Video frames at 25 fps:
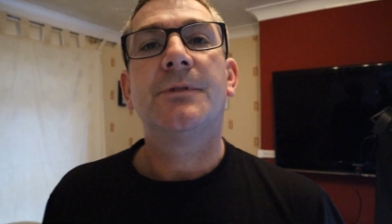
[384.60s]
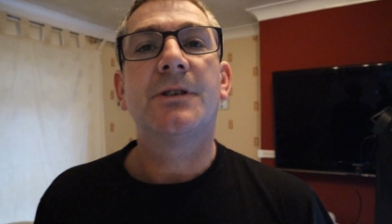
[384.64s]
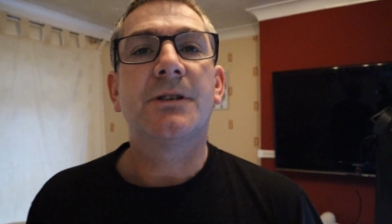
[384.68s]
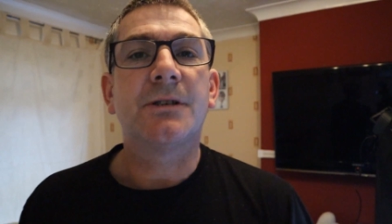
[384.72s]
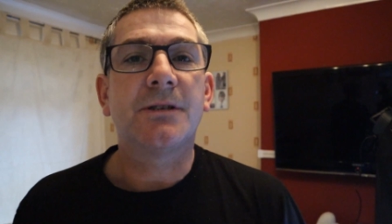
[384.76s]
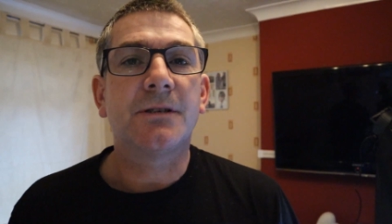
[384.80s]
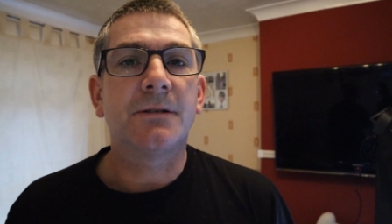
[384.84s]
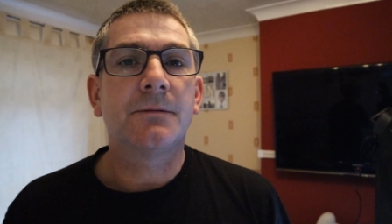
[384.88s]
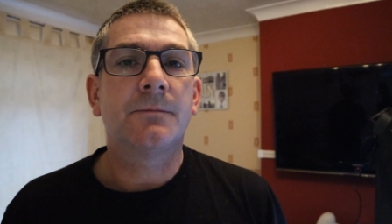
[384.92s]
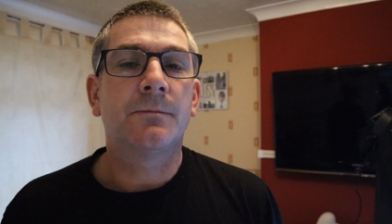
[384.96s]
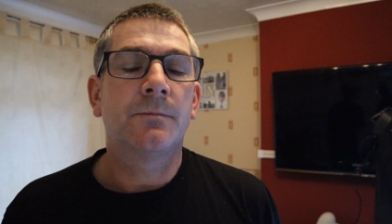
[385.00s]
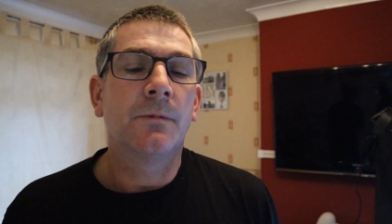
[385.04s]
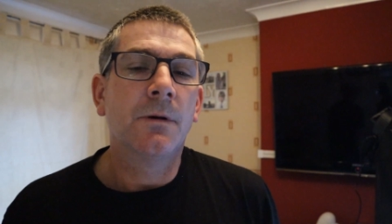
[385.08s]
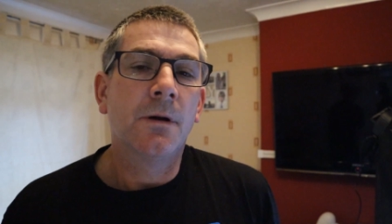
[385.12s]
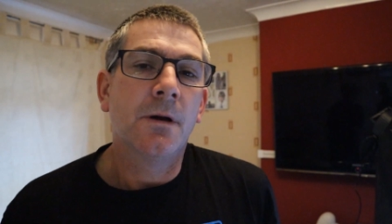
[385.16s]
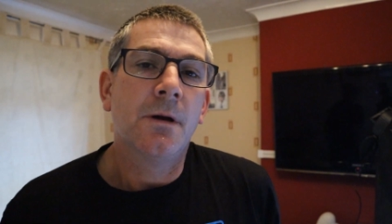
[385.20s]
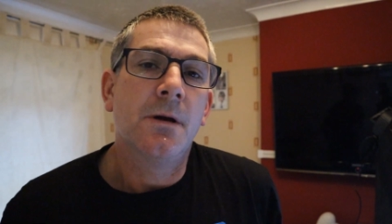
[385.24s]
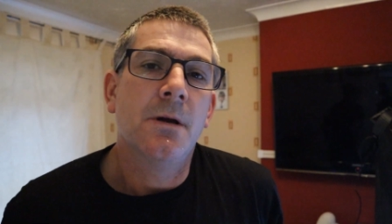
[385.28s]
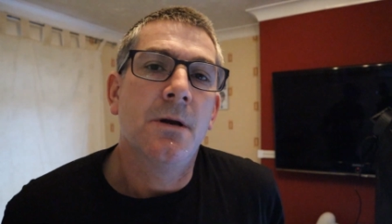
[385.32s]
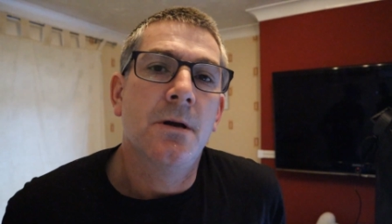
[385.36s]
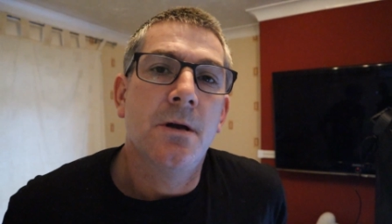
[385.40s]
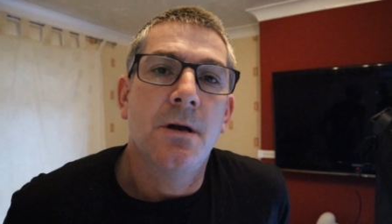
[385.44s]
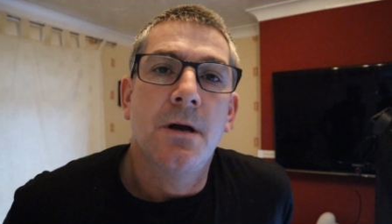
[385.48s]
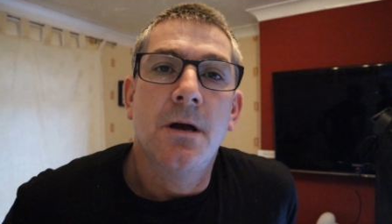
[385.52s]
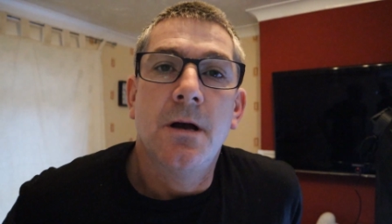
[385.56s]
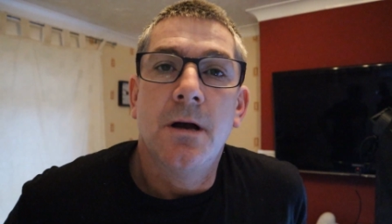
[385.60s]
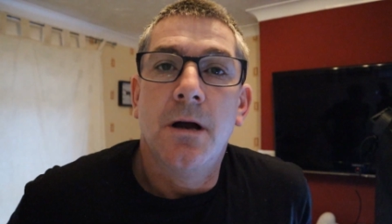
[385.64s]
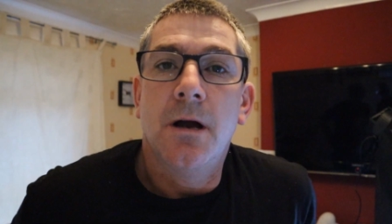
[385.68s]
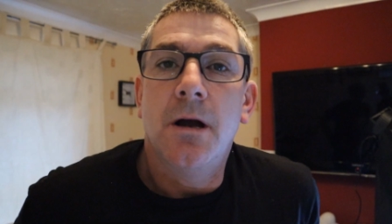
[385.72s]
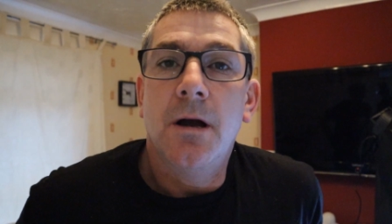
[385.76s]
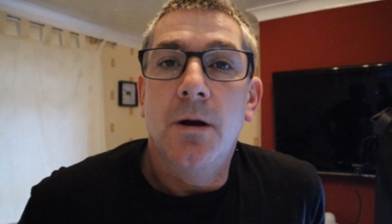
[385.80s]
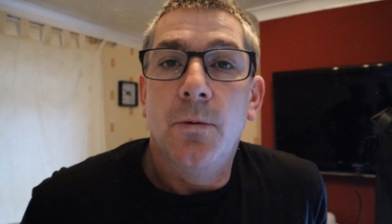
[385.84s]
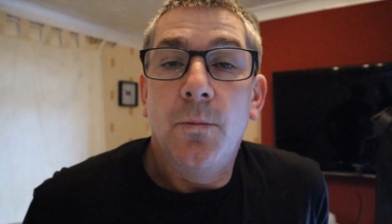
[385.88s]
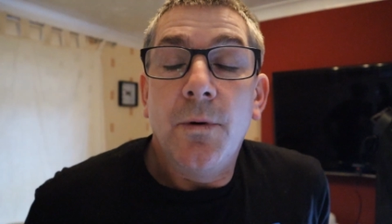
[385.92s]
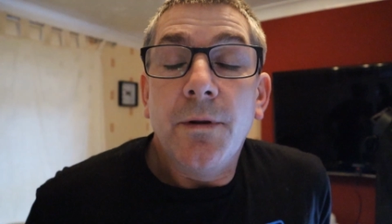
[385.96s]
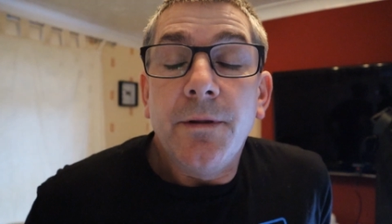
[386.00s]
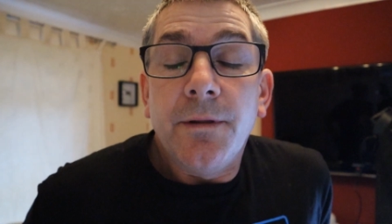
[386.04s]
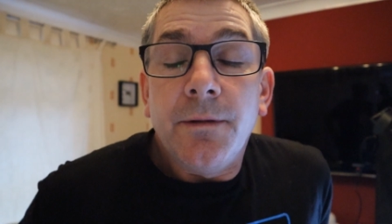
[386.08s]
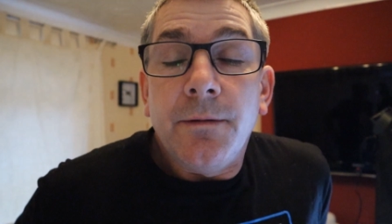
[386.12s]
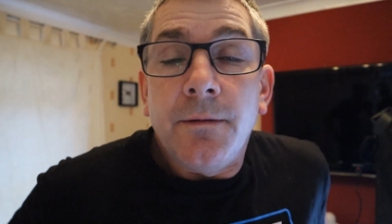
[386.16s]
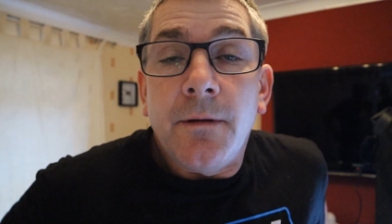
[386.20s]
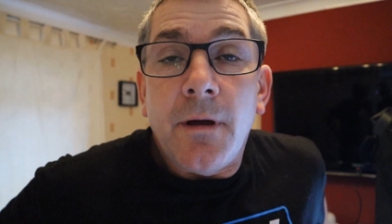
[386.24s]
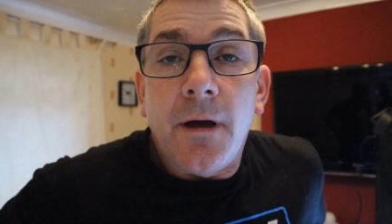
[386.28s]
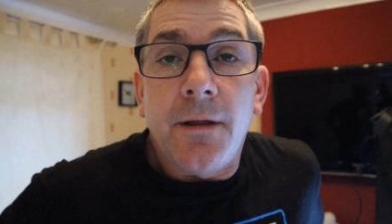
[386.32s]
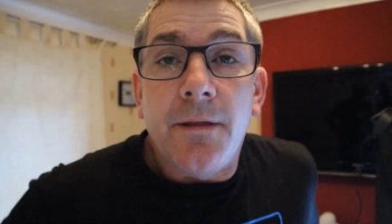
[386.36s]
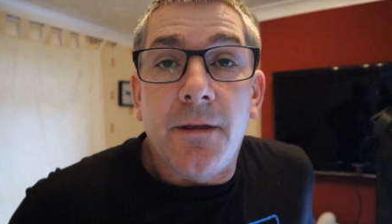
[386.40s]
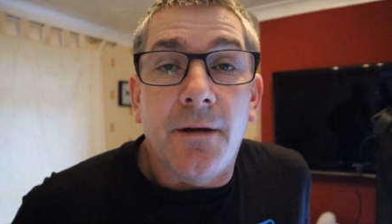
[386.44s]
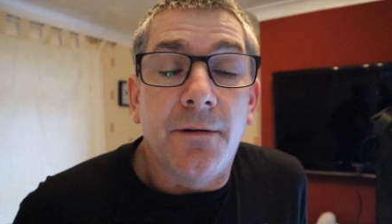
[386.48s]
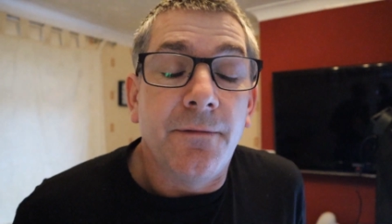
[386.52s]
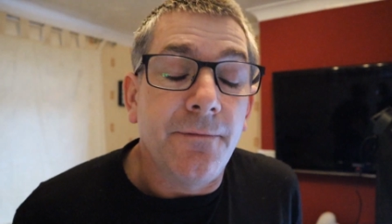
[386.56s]
Just one
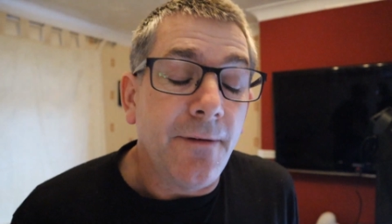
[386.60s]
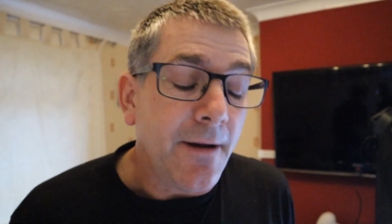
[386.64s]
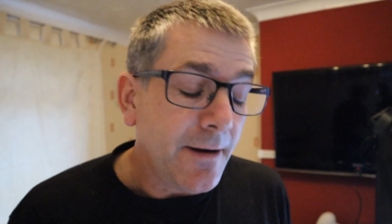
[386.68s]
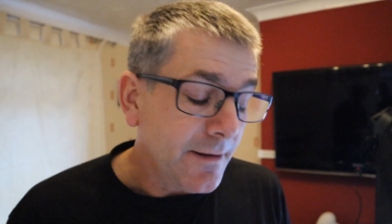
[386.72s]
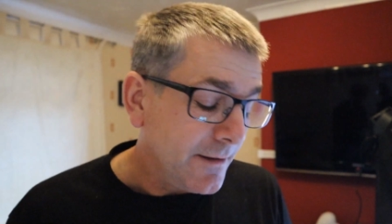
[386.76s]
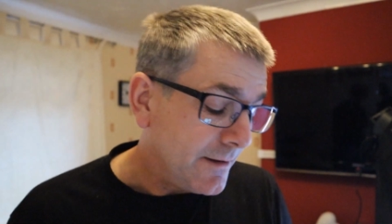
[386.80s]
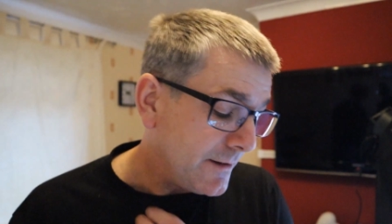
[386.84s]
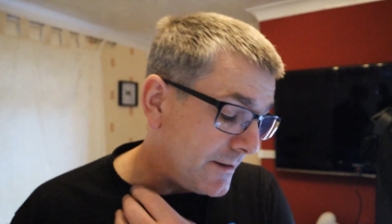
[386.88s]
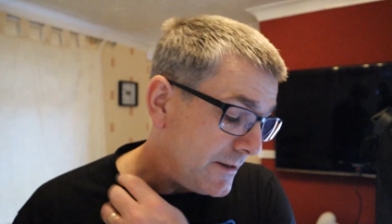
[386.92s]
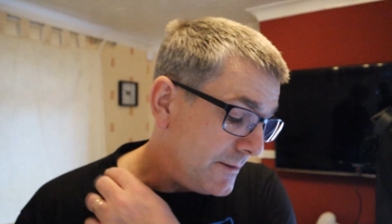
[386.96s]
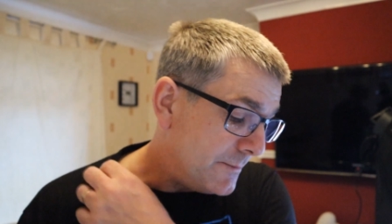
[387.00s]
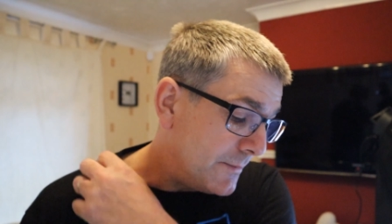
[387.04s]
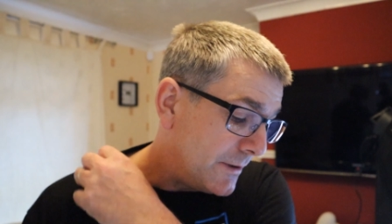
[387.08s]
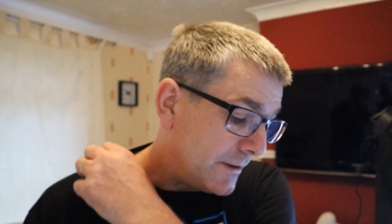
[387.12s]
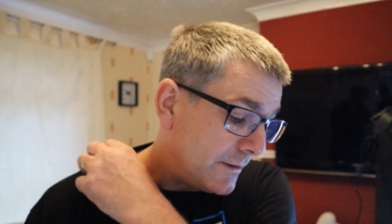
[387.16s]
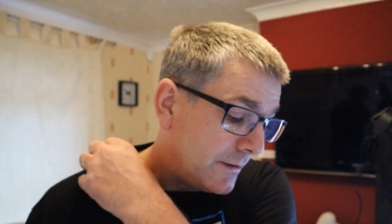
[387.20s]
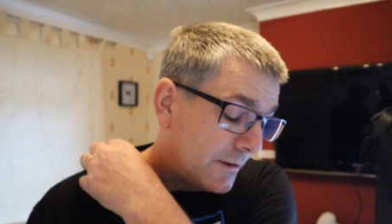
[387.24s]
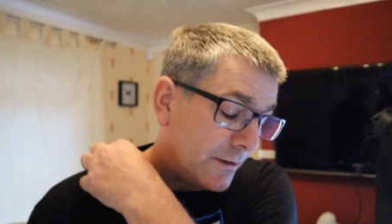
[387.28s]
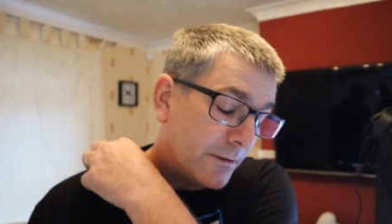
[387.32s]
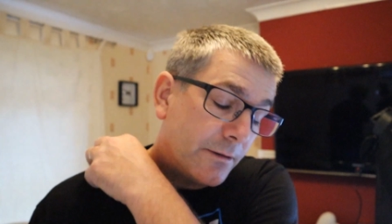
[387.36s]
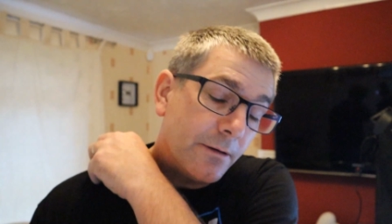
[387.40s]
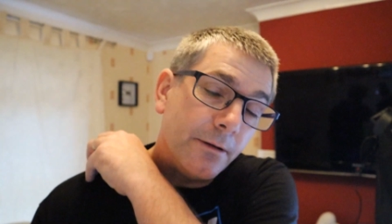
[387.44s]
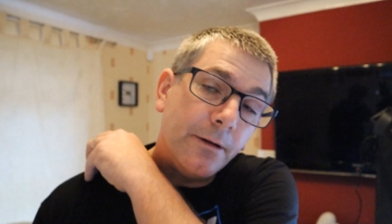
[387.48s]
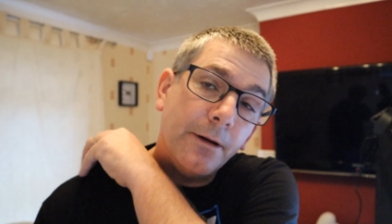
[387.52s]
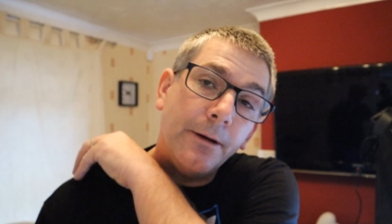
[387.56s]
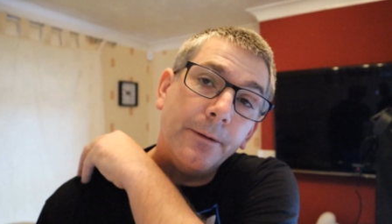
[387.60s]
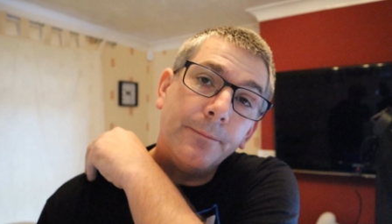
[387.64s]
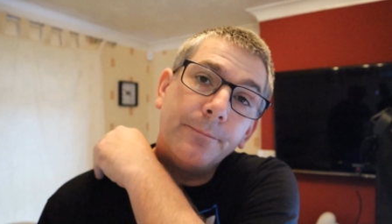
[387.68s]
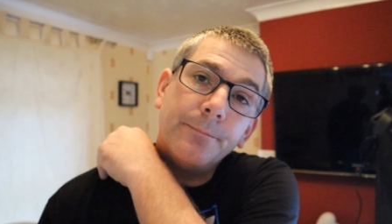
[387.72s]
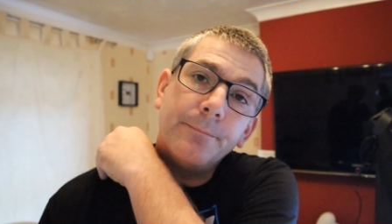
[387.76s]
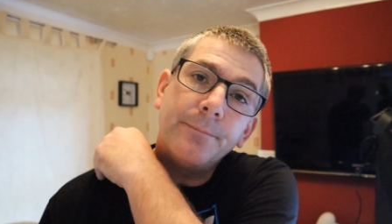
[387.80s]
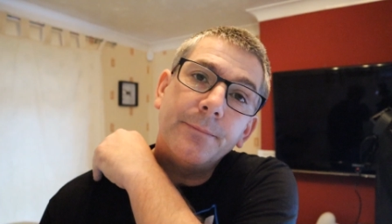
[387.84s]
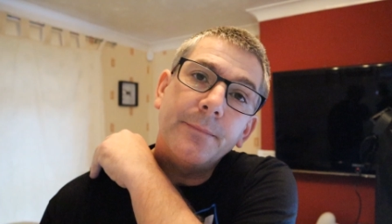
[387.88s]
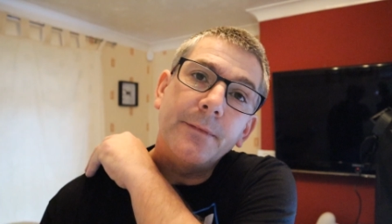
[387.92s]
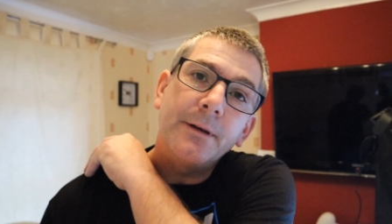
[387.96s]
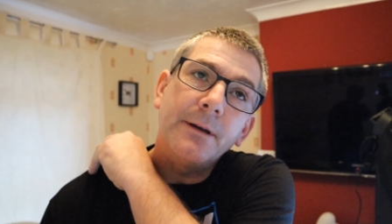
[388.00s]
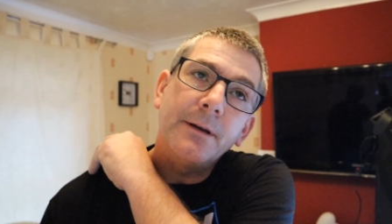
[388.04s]
other fact that you might like to know